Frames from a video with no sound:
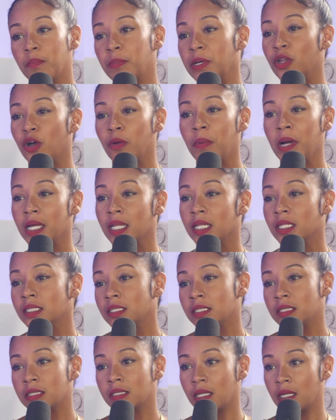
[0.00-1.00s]
But nobody
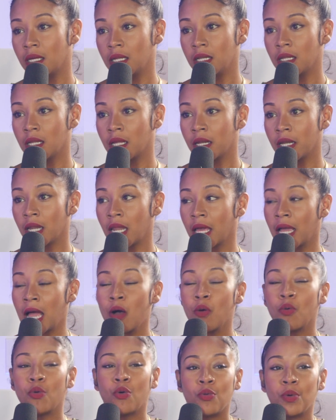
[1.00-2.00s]
listens to Lady London. Like I
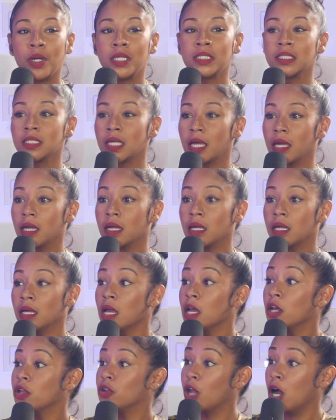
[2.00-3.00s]
always say,
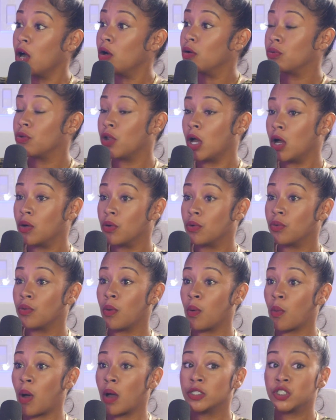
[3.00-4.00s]

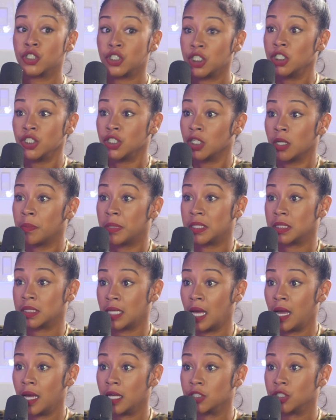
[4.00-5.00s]
no. She should have been
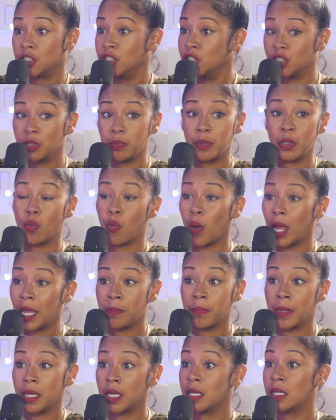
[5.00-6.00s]
signed. She should be
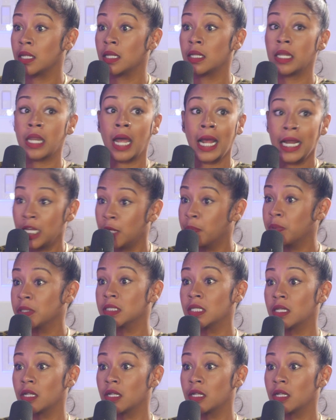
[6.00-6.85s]
way bigger than 90% of